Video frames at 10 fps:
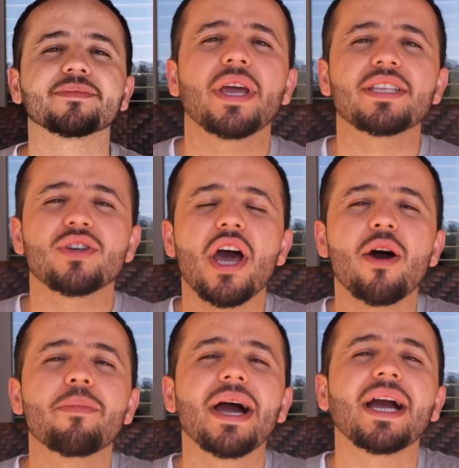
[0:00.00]
Okay, so
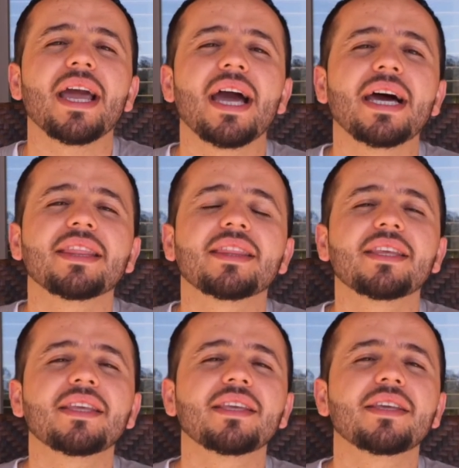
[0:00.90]
now I'm back at
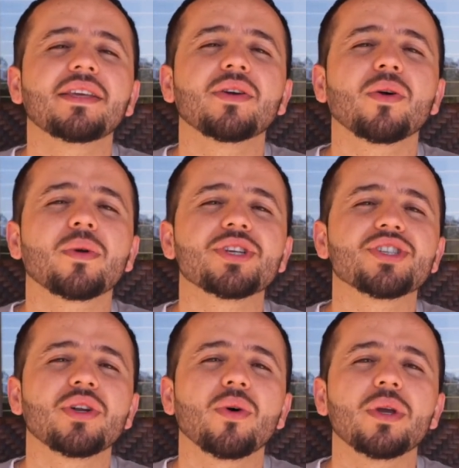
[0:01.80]
the
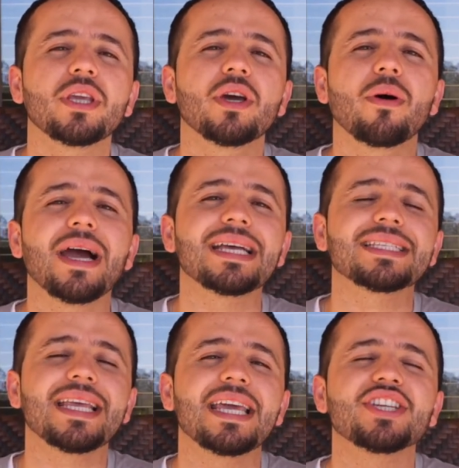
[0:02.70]
original
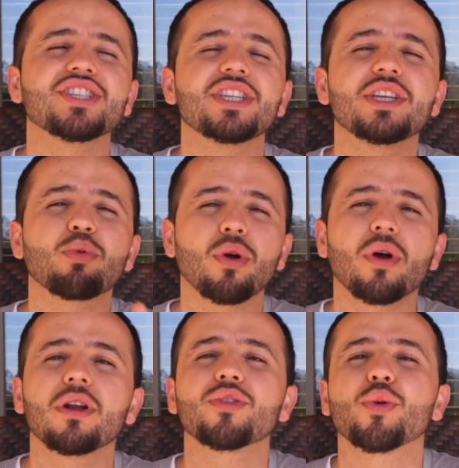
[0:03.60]
EOSHD
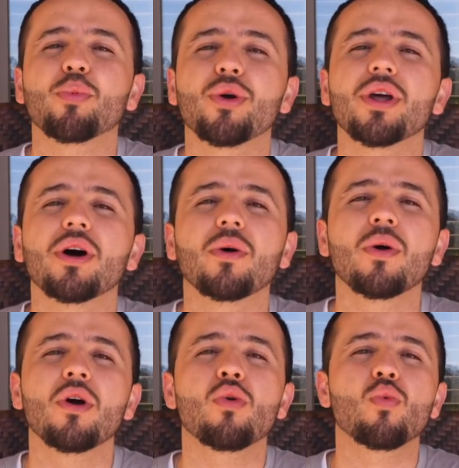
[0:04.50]
ProColor 3.0
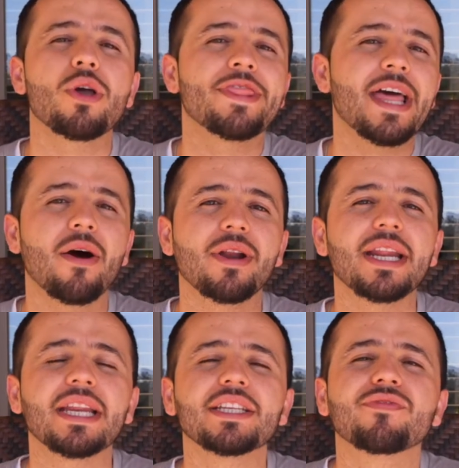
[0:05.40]
without
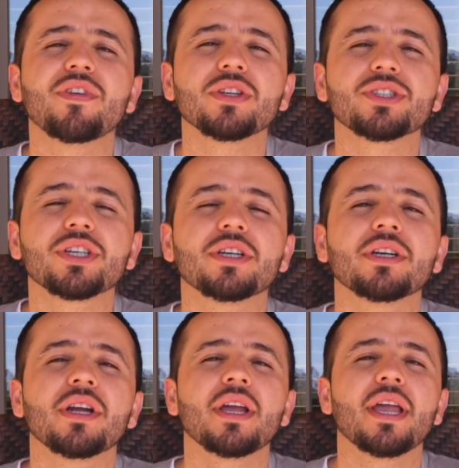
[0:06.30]
an ND filter.
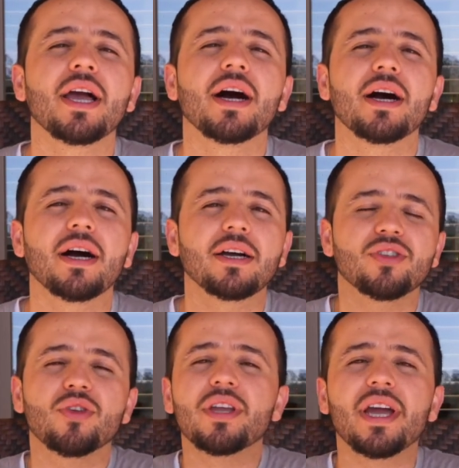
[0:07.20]
Uh,
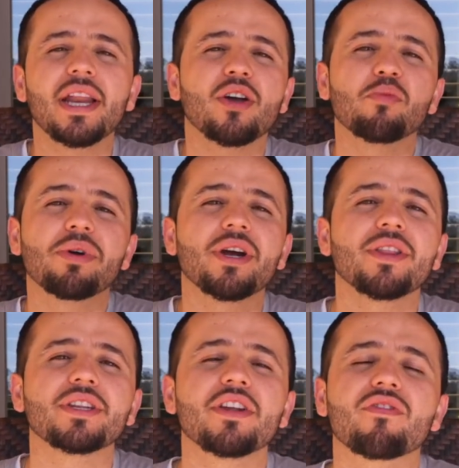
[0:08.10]
so you can kind of compare
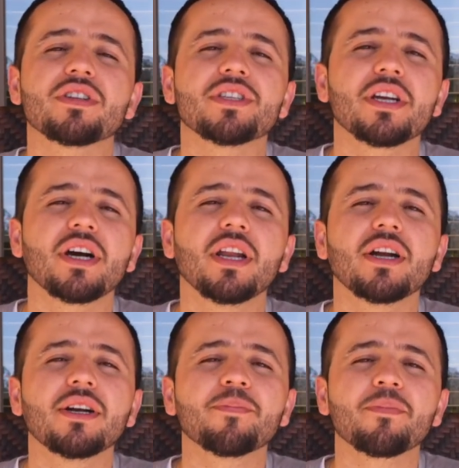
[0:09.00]
the difference in
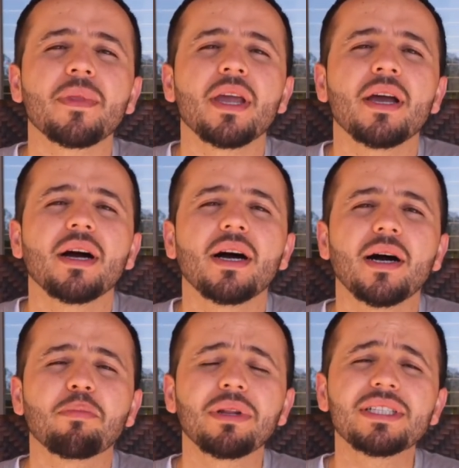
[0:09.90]
color.
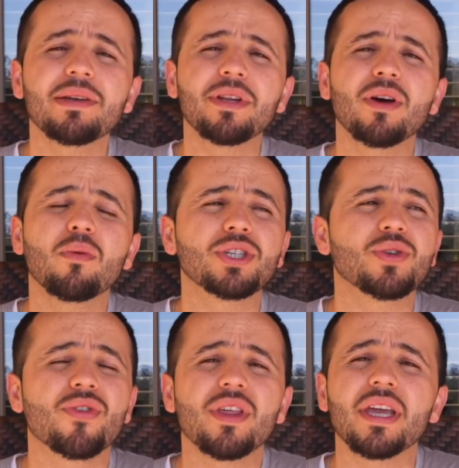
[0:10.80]
Uh, please let what
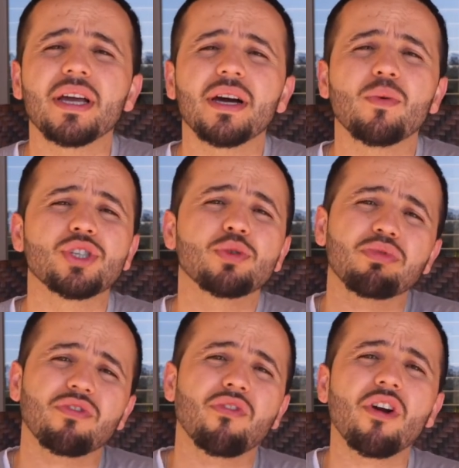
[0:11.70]
you think, what you
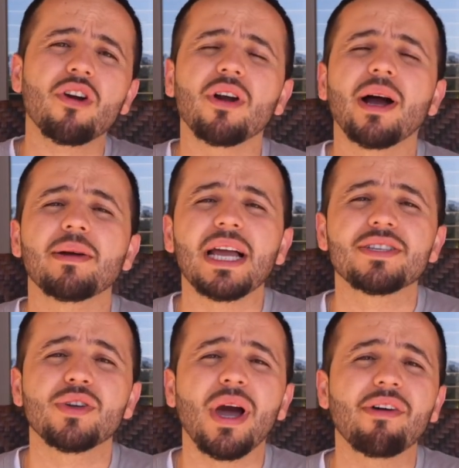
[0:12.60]
prefer. I, I,
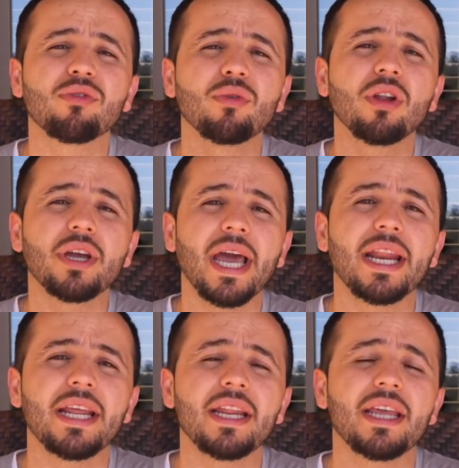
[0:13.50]
still have to look
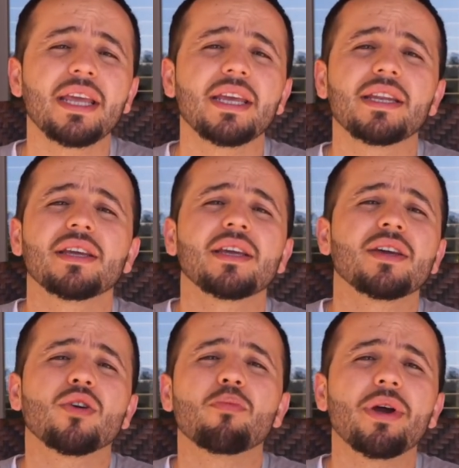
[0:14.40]
at it and
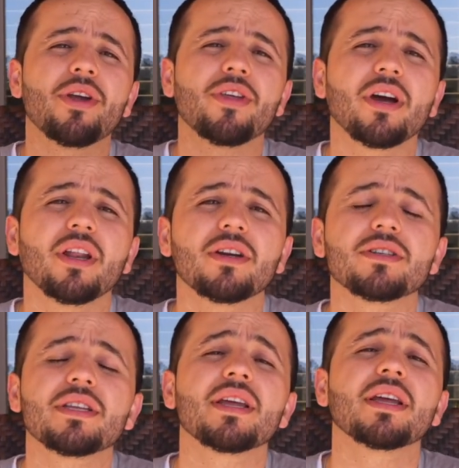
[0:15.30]
compare the
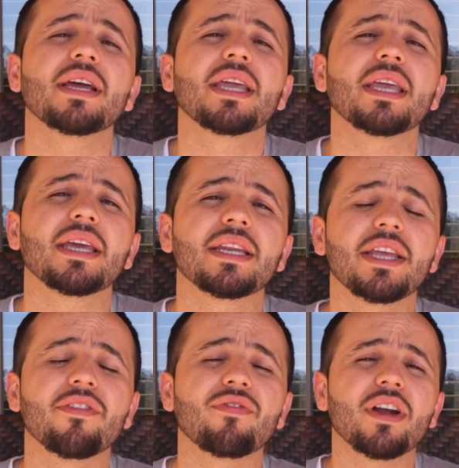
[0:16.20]
colors. And
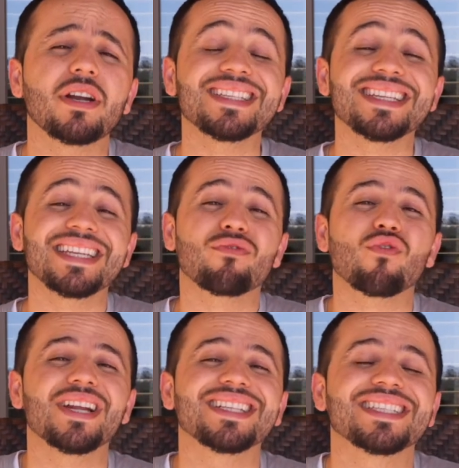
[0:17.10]
if there is a
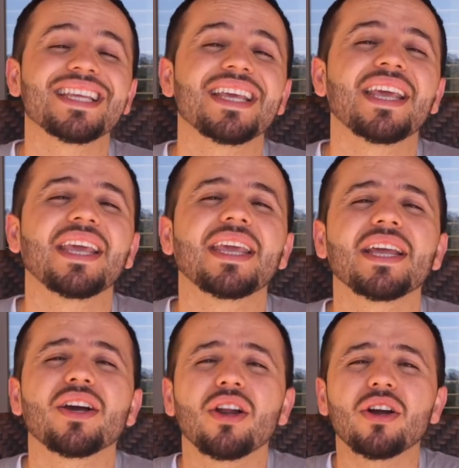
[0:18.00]
difference
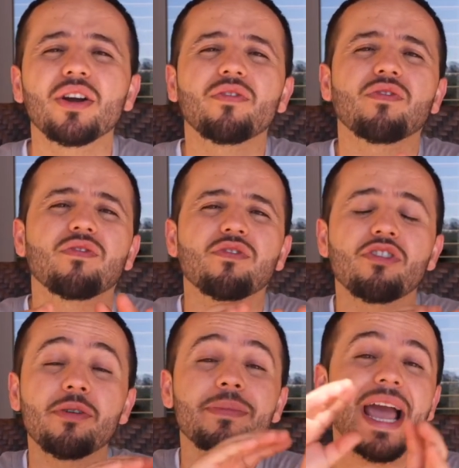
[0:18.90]
in color
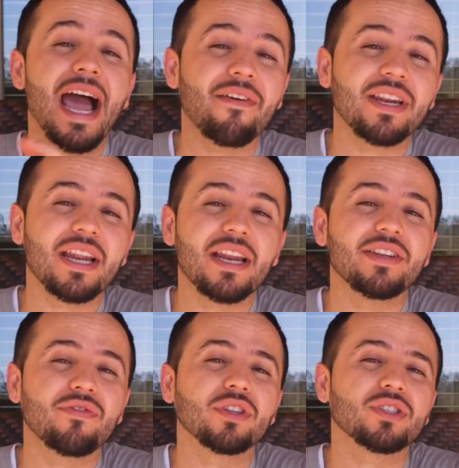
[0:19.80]
from having an
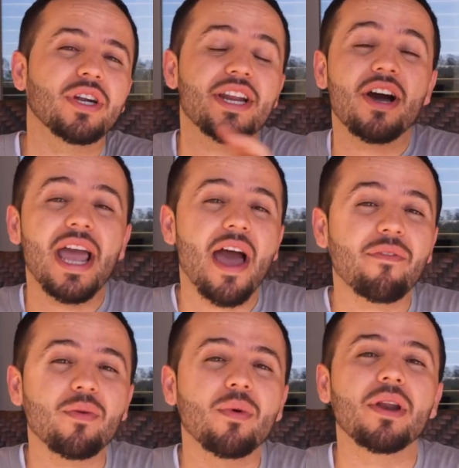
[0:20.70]
ND filter and not
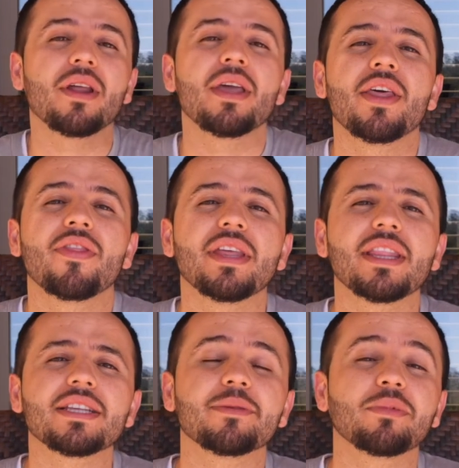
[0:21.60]
having one, then
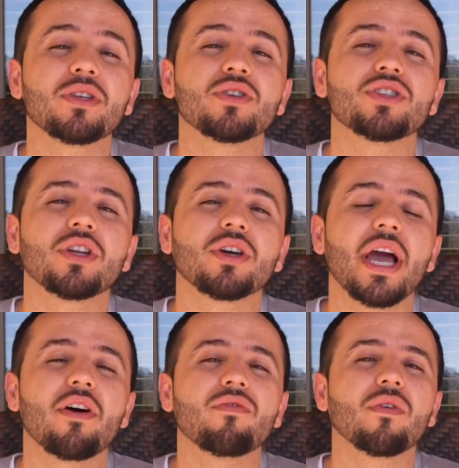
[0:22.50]
that's something you should look
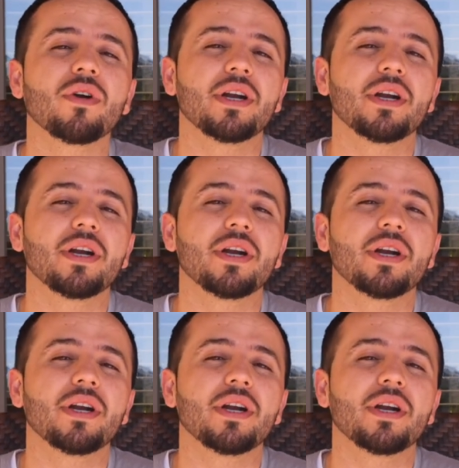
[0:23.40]
out for.